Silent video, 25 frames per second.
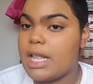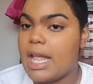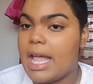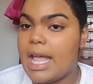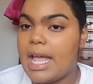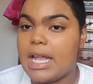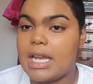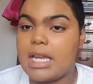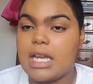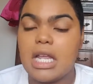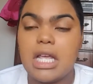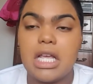
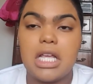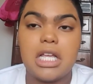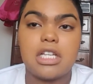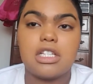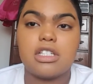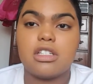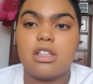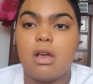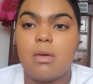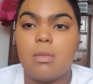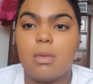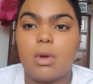than
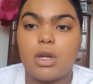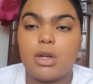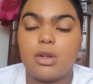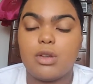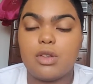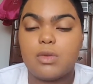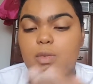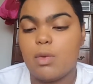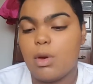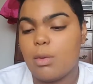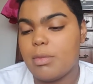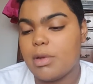someone
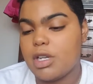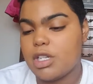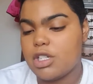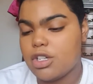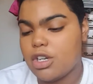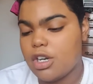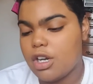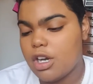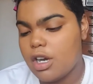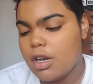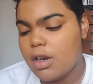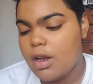who's more
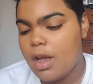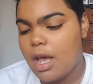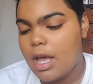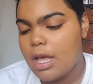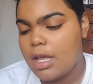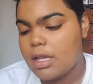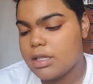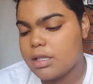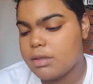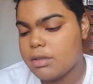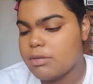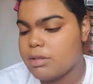mature,
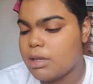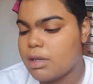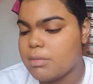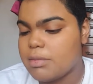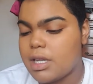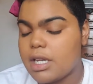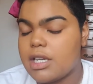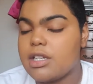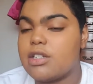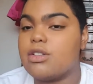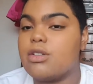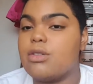
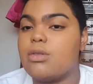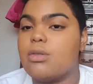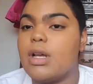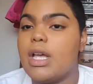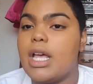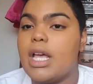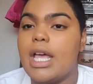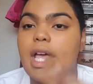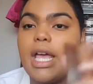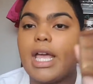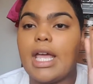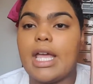sometimes I do
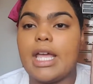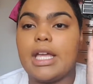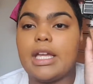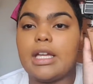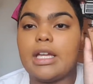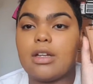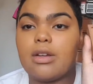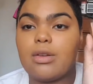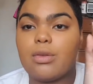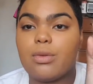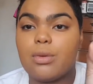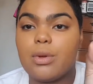
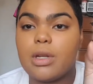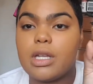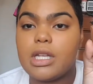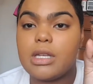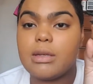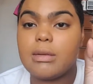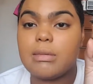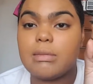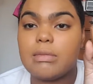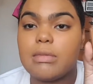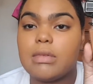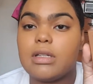a
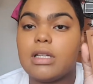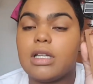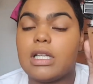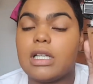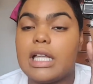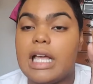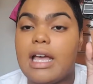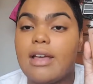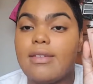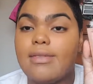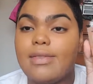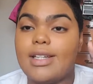
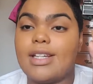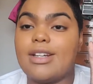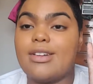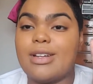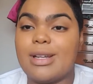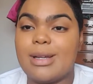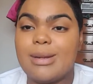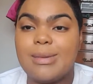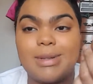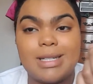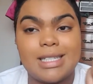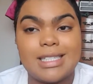heavy
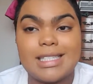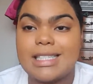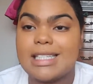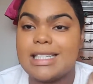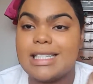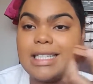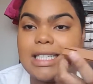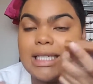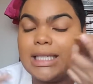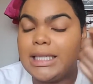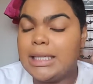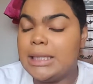cream
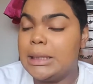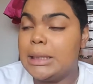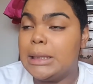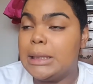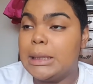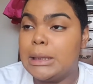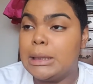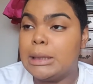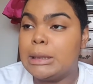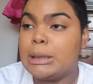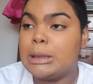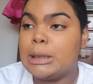concealer.
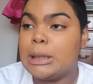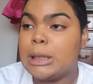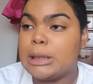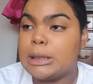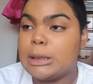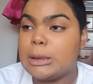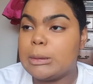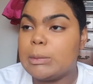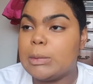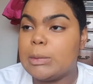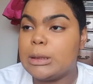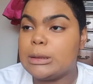
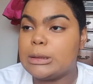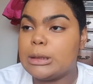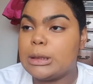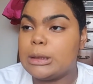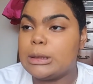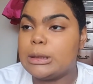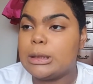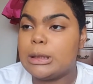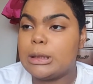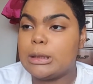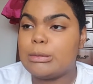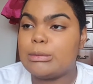Not the most
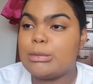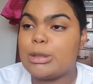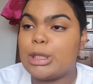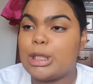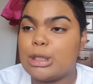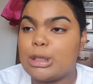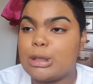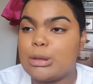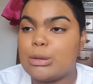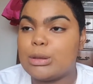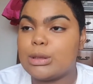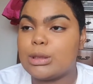ideal, but
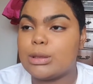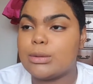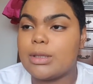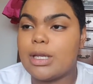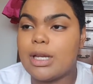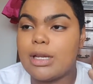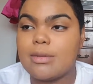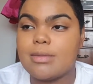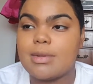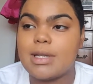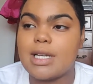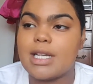I do it
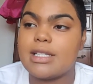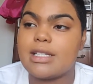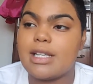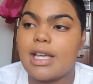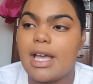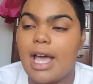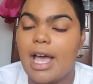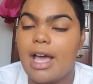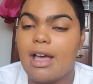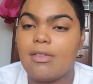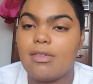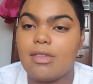sometimes because
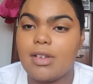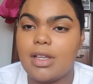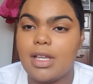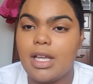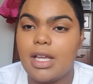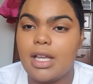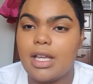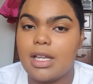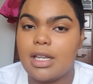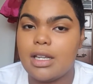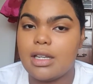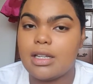I have
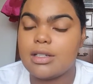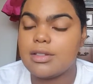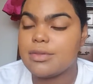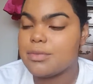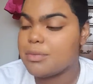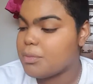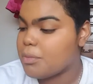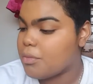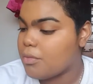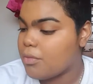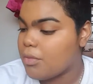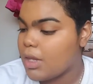it and
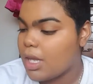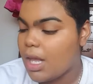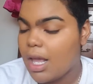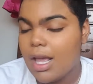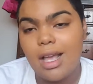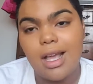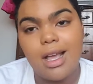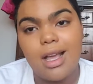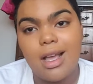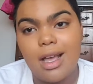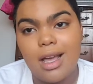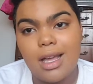
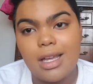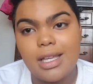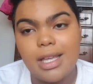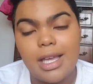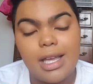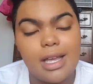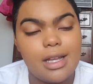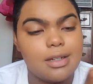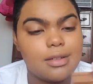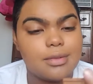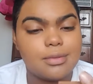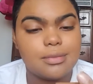I
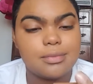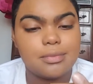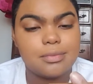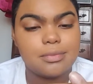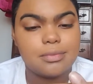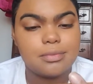can.